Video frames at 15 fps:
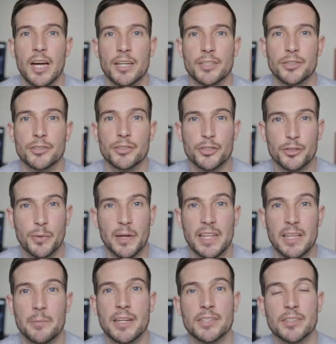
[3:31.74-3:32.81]
I should just
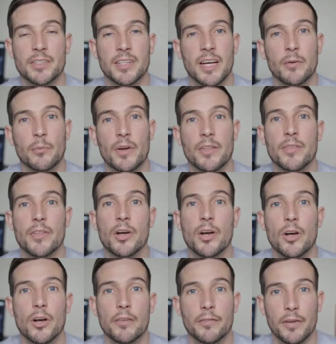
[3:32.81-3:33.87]
quickly mention that when the
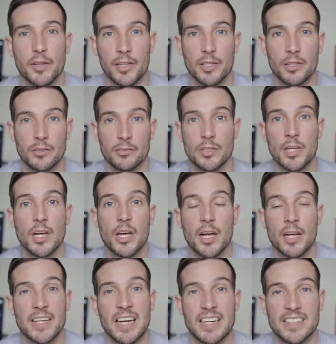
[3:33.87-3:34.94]
hair follicles
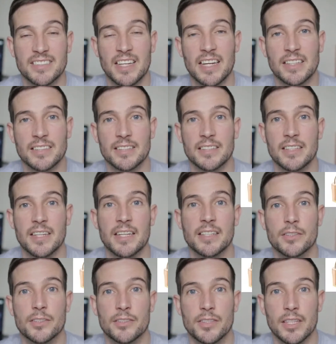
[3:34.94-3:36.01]
are dissected
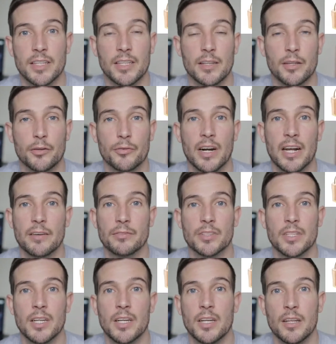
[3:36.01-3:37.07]
into singular
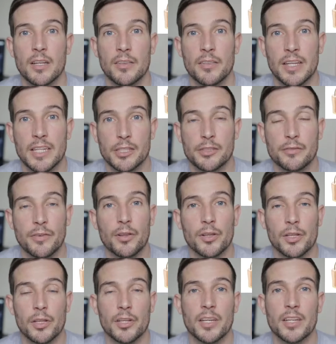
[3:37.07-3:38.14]
grafts, each
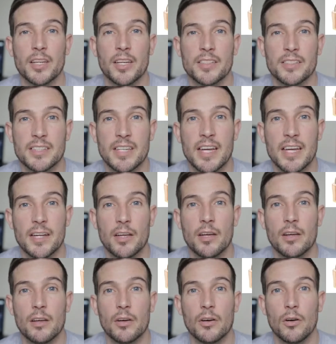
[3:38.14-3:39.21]
follicle can contain
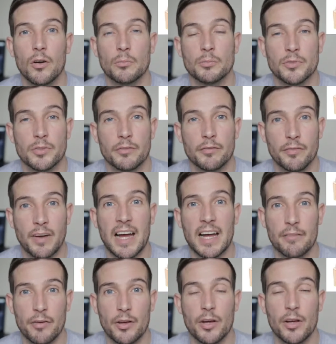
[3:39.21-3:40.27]
up to
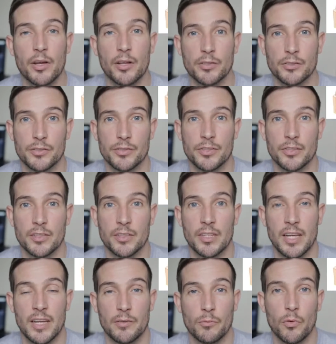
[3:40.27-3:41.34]
5 hairs
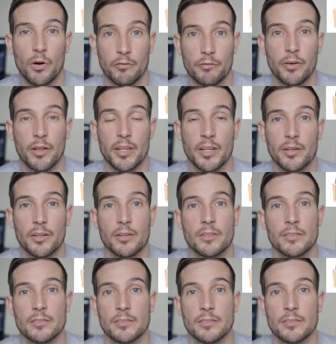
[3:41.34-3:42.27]
in one follicle.